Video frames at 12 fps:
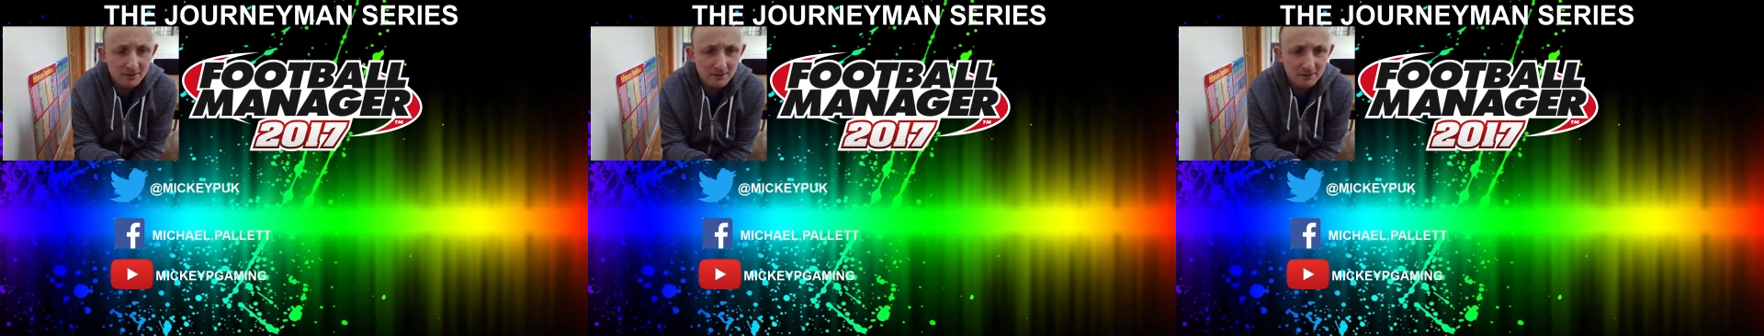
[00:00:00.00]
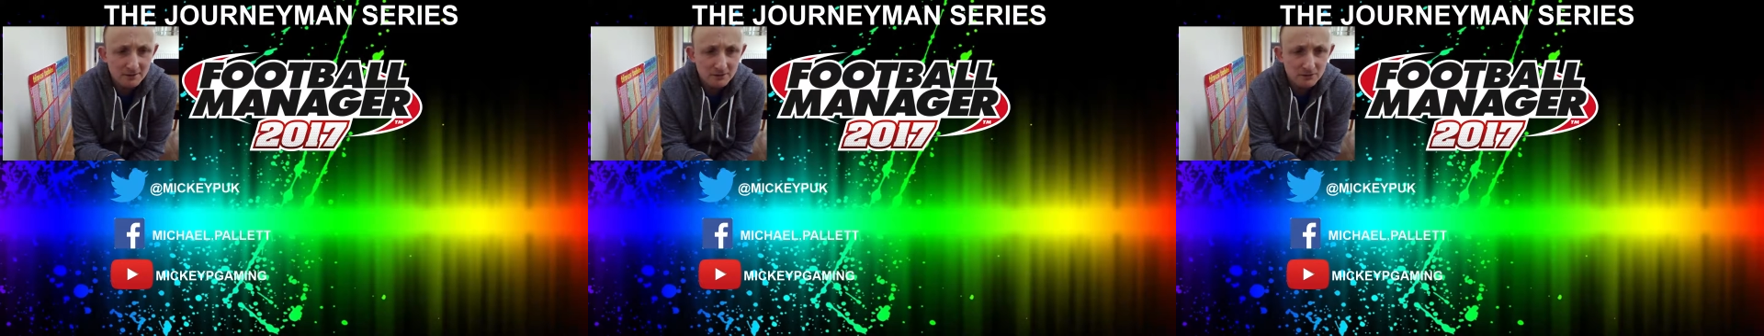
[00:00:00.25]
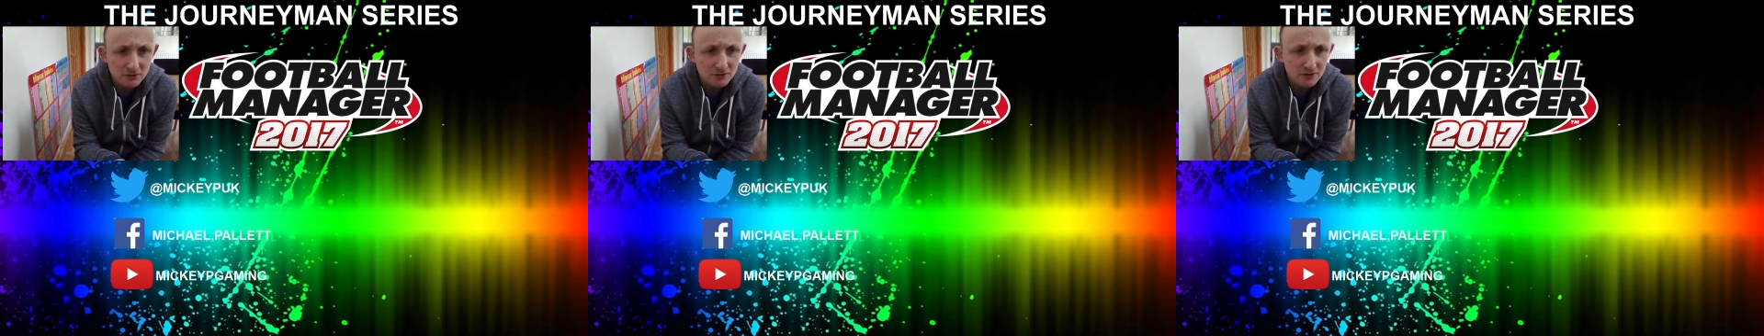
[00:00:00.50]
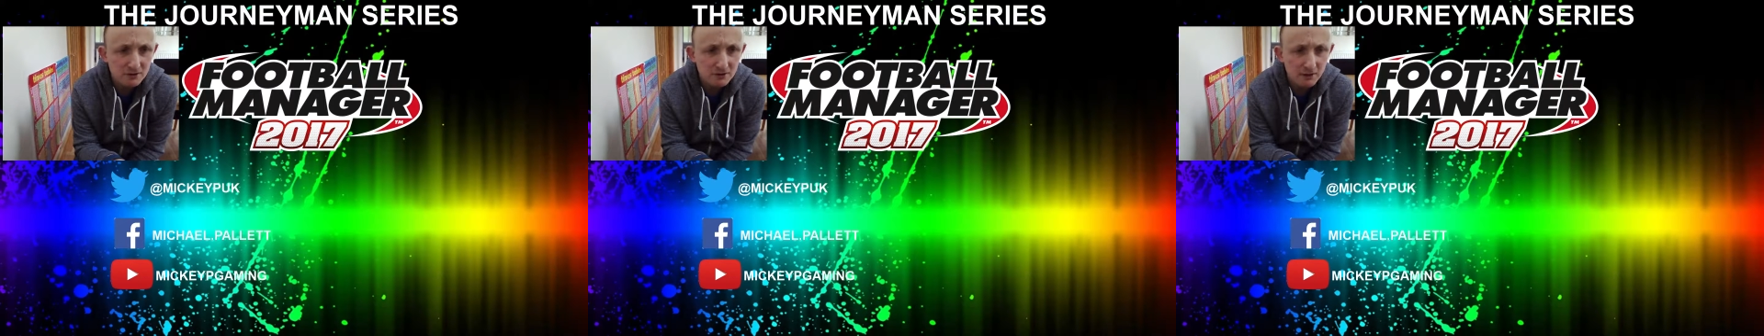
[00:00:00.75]
This is
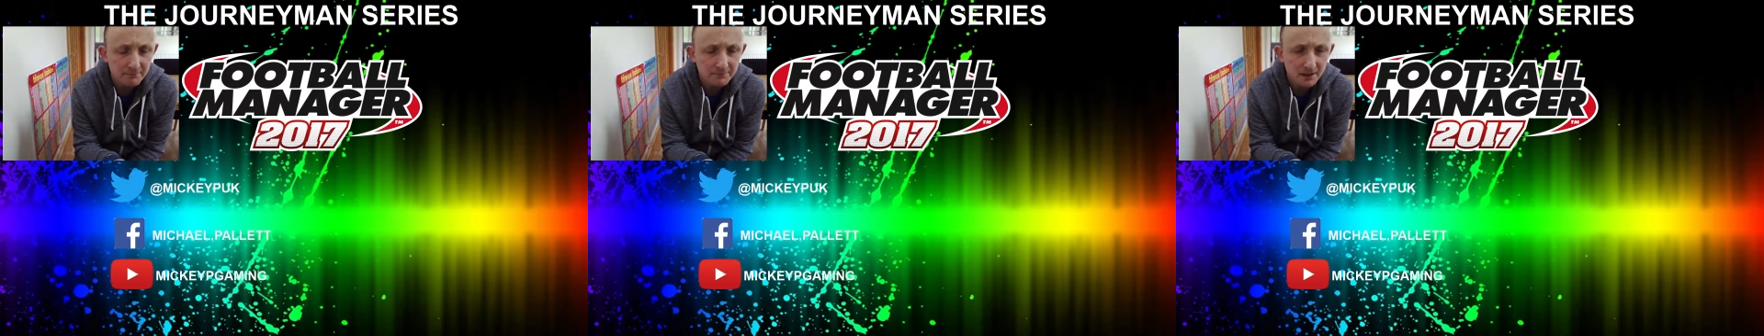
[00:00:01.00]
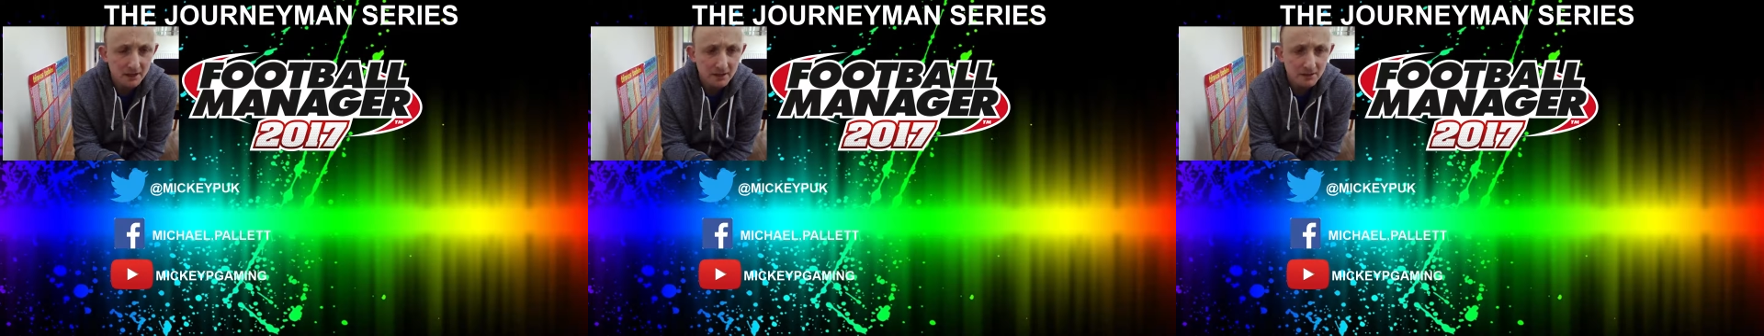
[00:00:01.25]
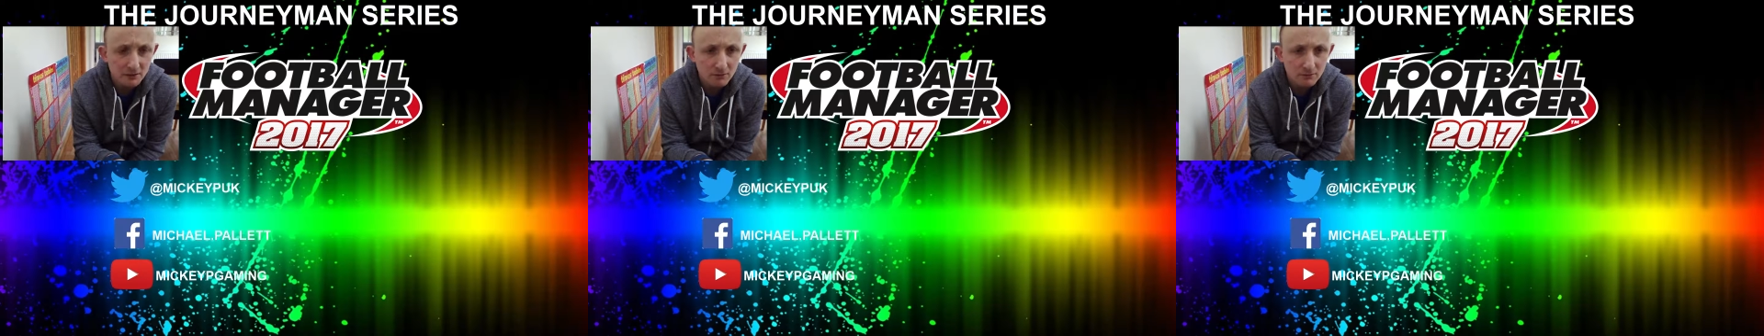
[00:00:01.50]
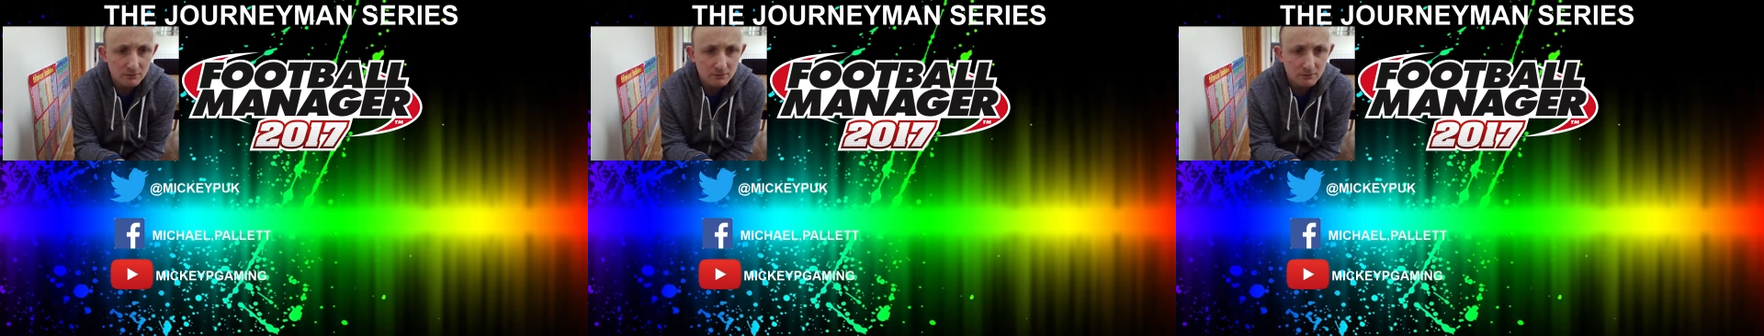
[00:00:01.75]
just an update
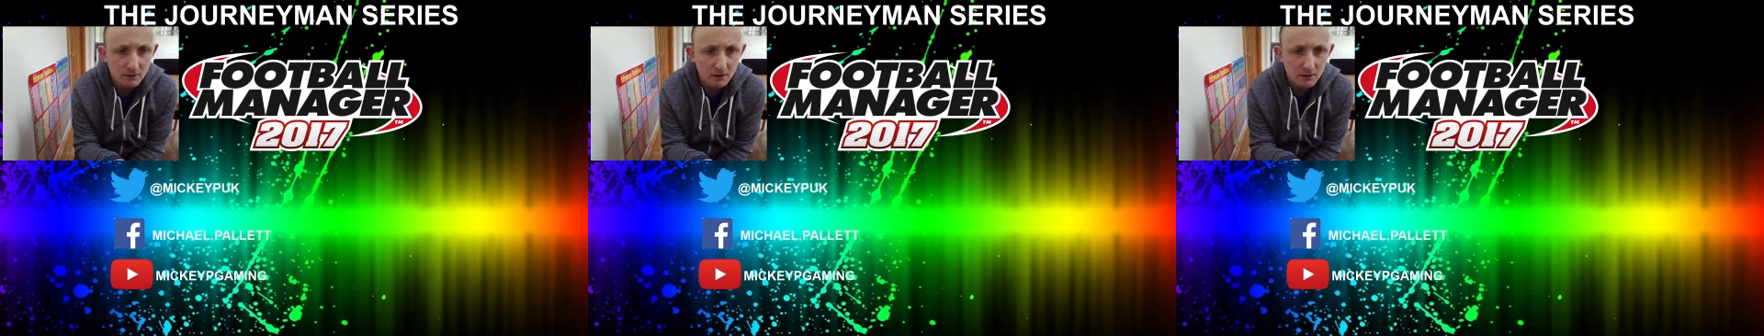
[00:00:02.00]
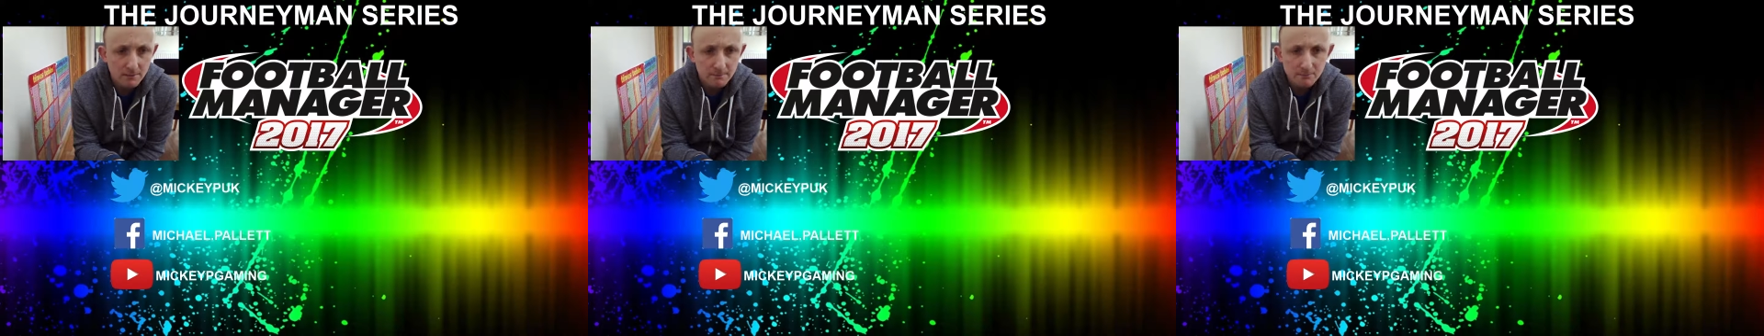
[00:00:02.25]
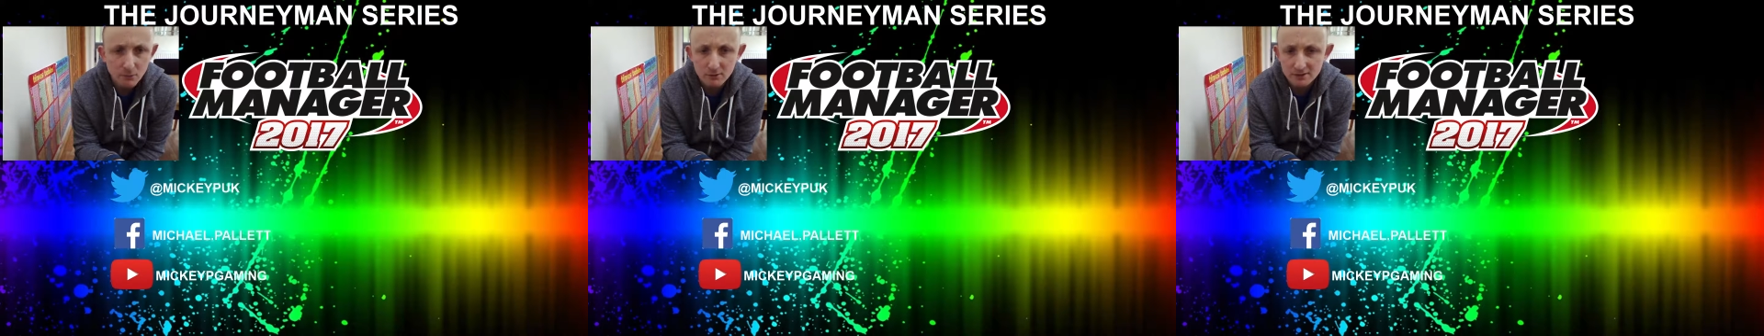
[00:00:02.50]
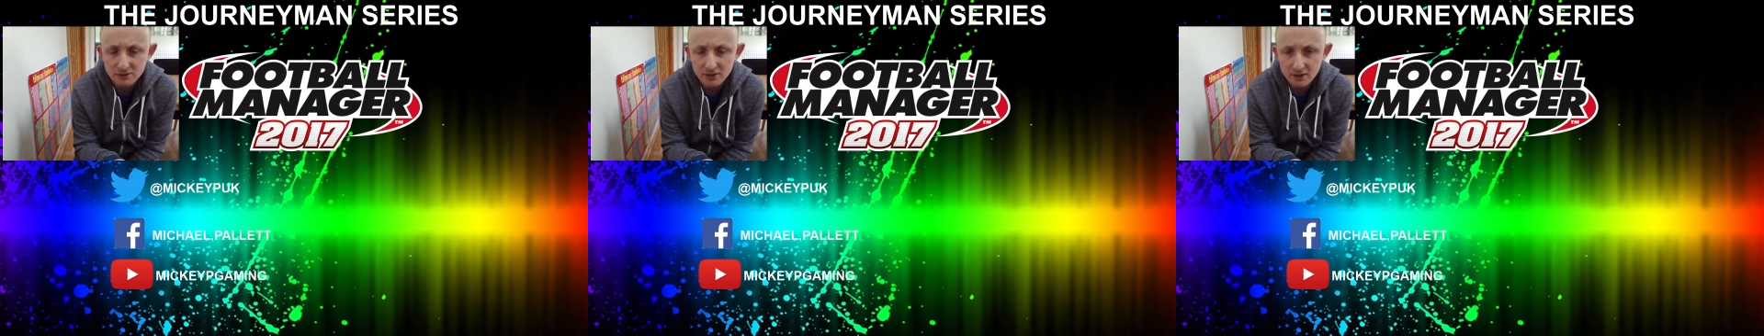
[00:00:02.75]
on um,
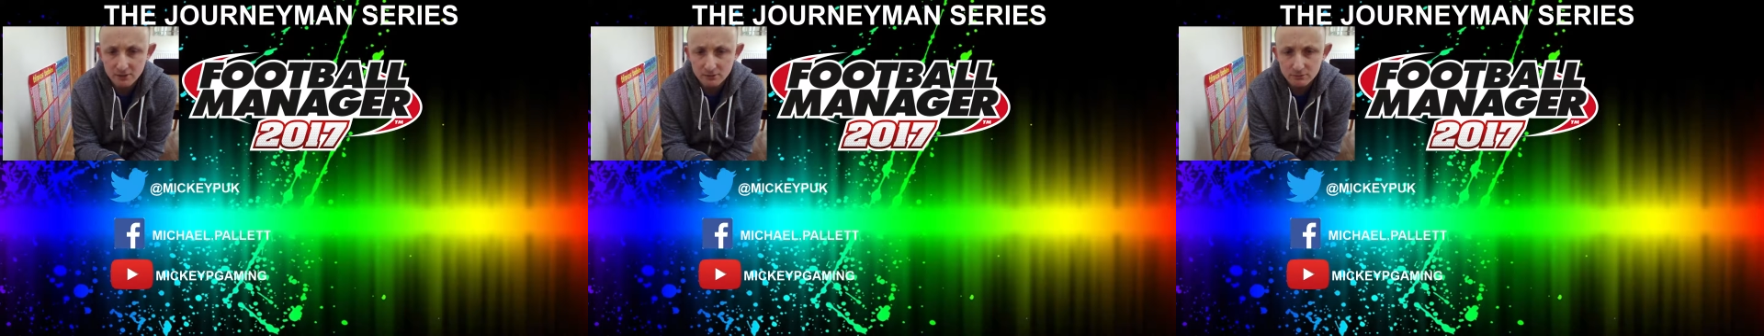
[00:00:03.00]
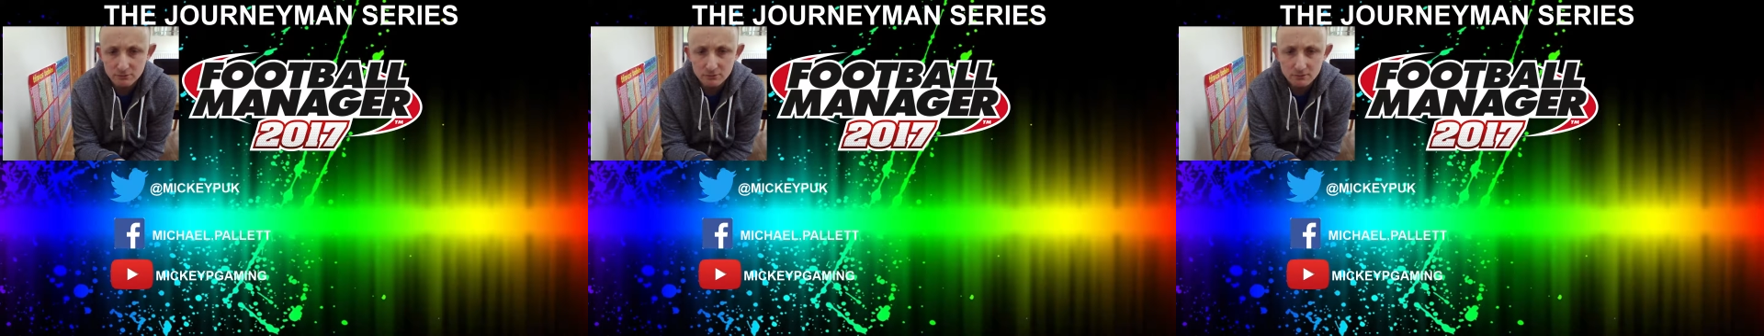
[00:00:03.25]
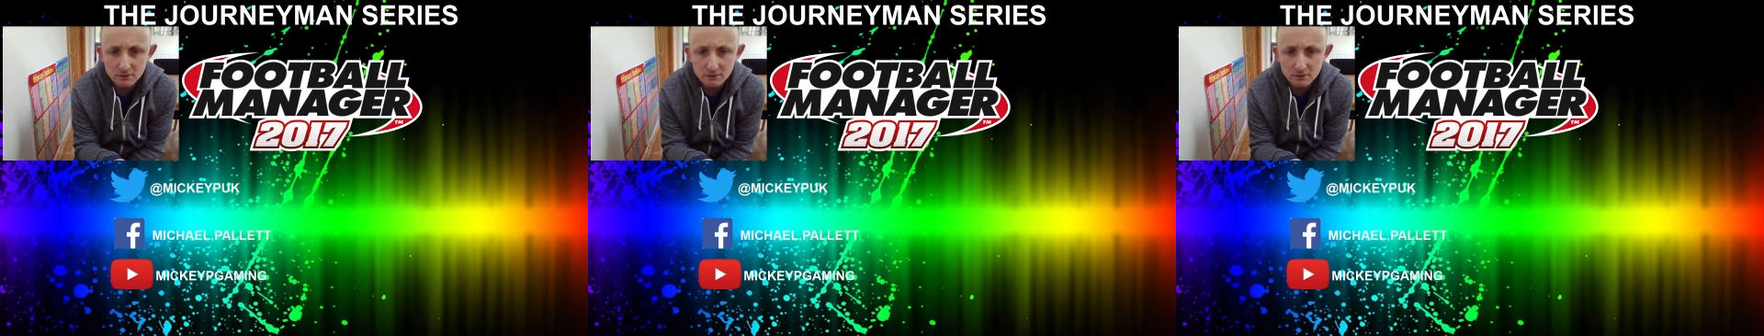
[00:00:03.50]
my channel.